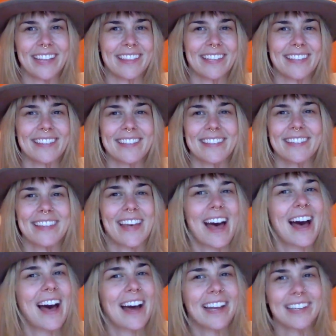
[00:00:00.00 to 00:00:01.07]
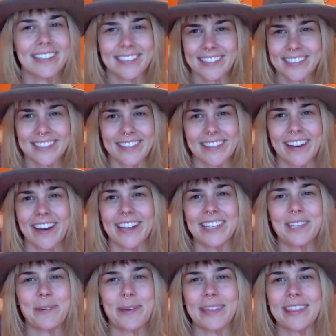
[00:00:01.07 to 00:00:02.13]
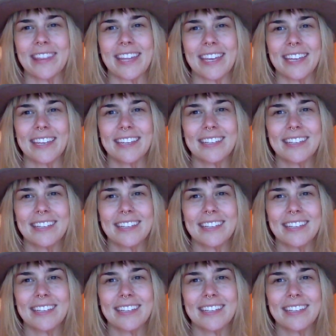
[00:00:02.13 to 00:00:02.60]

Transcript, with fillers: and this is the highest thought you can think.